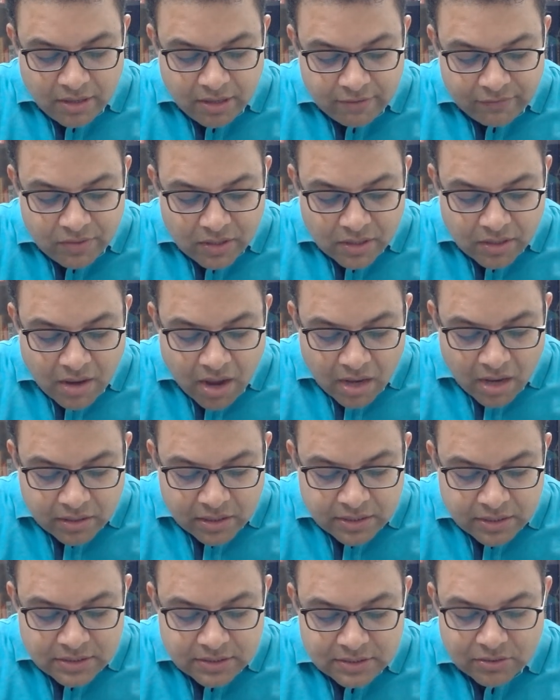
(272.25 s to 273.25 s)
If the
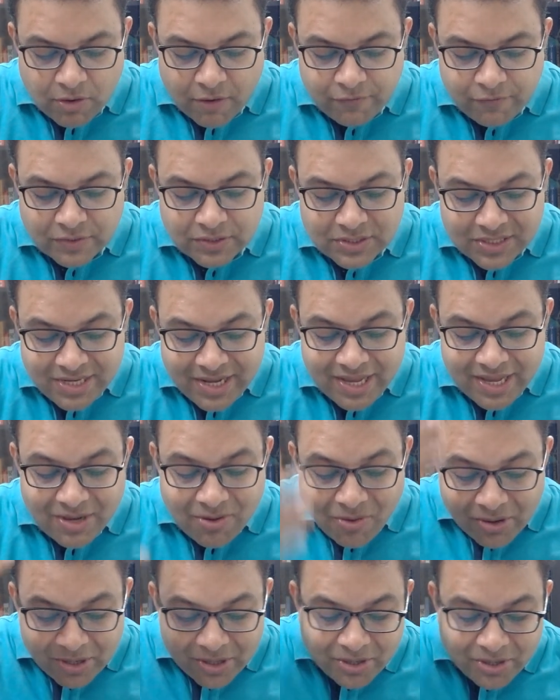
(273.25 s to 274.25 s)
carcass of a
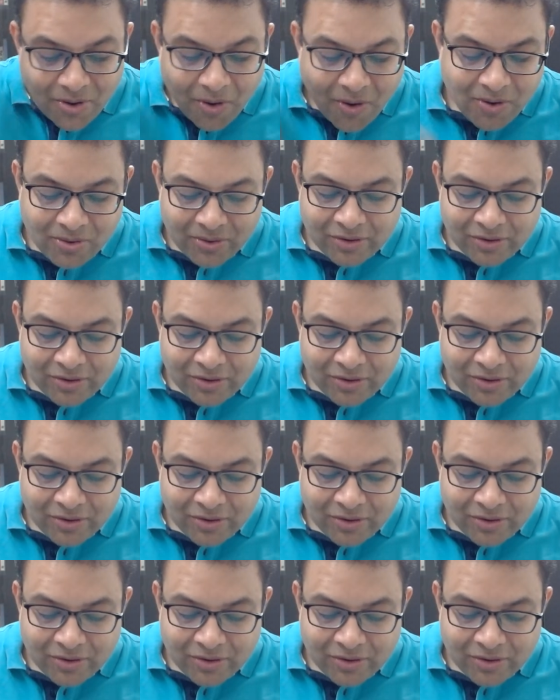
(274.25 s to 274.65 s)
snake or a dog